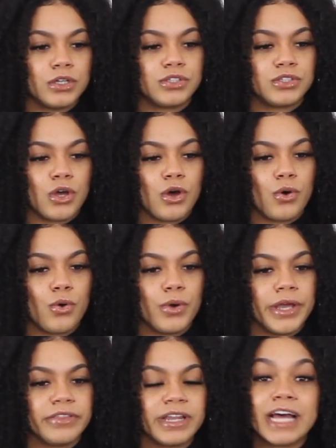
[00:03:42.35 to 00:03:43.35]

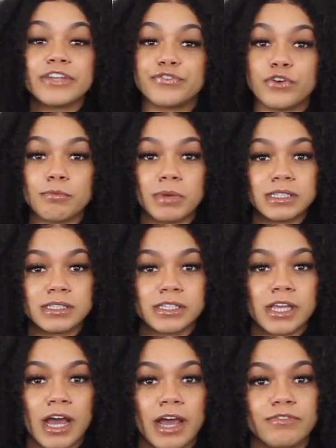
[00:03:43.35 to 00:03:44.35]
So in the last 4
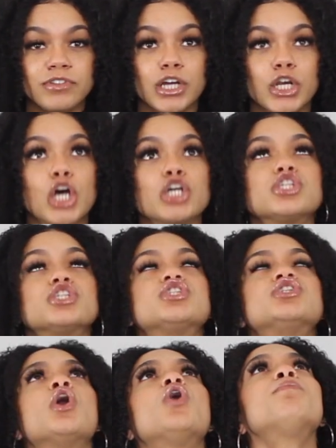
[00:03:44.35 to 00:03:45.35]
months, I've done
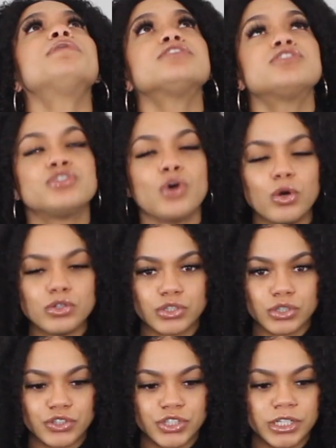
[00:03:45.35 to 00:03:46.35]
so much soul
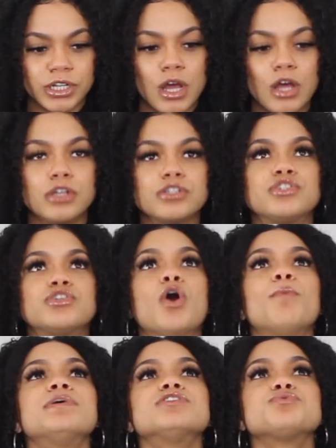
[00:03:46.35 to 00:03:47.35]
searching,
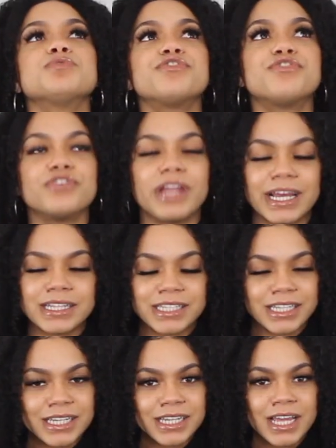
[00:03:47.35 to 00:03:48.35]
so much
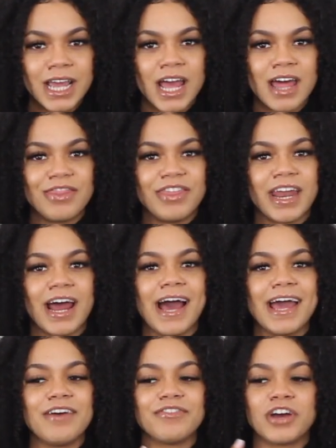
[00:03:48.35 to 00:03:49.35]
reflecting, that
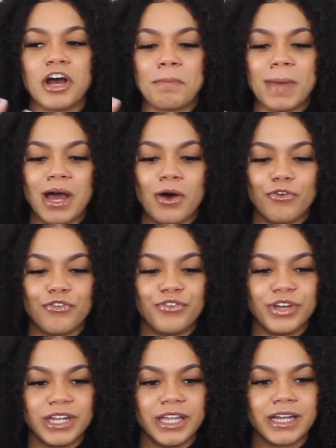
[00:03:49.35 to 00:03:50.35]
I have come out
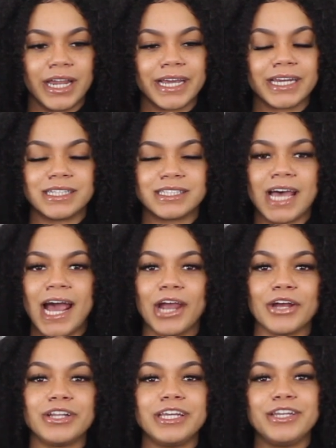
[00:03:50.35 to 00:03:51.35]
feeling like an
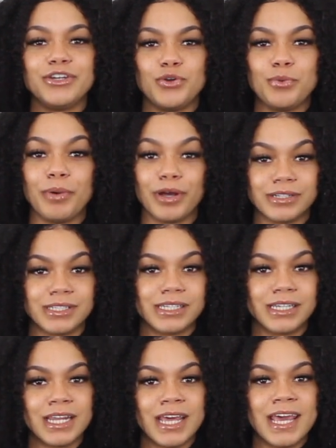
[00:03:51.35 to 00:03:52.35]
entirely new
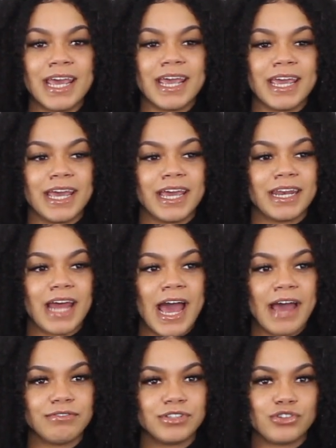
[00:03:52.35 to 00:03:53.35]
person. And I
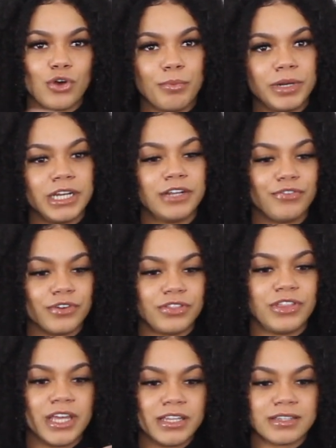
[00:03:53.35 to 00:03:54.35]
have so many
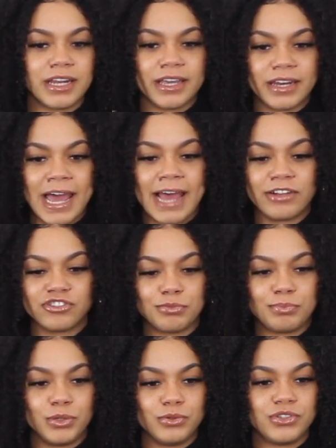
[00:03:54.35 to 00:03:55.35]
different things that I can
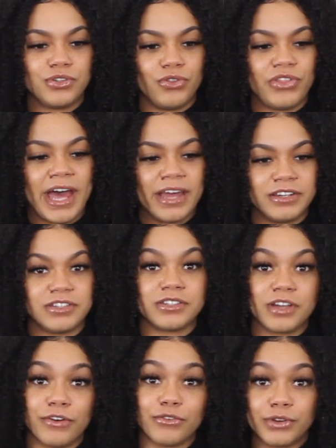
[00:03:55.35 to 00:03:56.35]
attribute to that
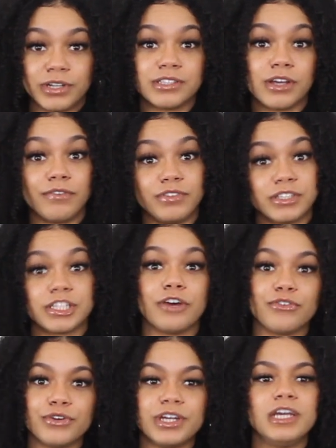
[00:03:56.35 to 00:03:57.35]
discovery,
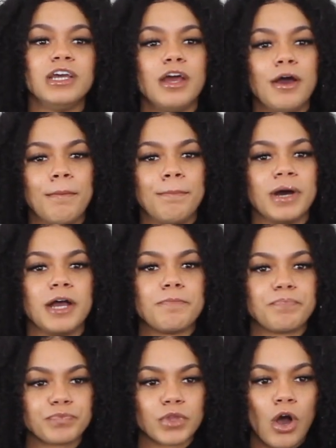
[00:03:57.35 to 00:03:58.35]
self-discovery.
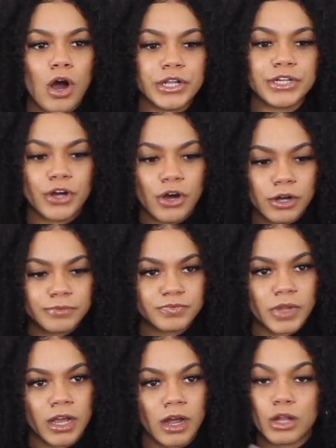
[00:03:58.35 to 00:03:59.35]
But all in all,
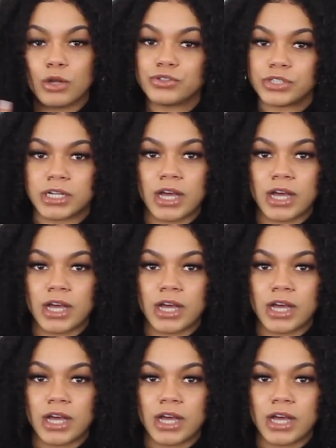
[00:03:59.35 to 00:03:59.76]
I got closer to